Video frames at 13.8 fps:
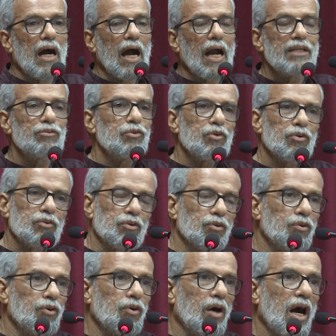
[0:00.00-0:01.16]
I do not
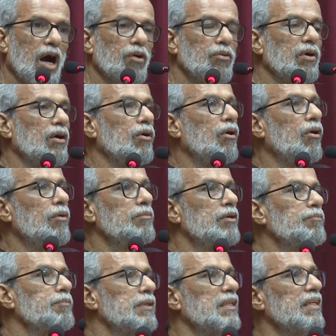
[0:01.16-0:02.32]
know how
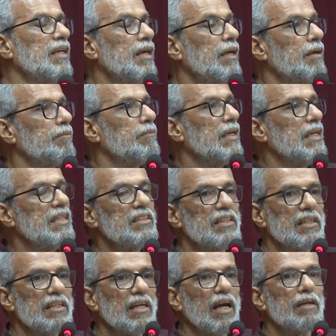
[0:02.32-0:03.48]
homeopathy
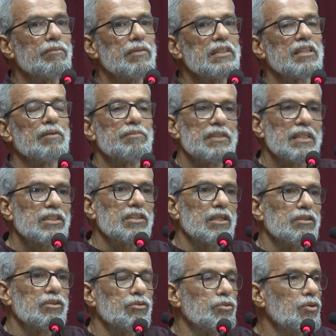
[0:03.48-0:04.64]
medicine can be
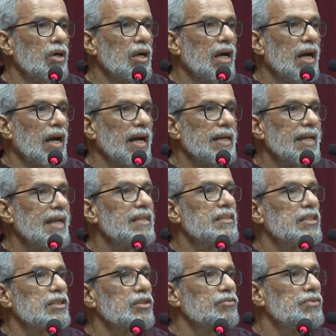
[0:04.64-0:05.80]
subjected to
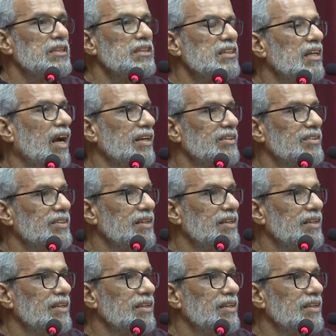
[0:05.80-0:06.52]
analysis of this kind.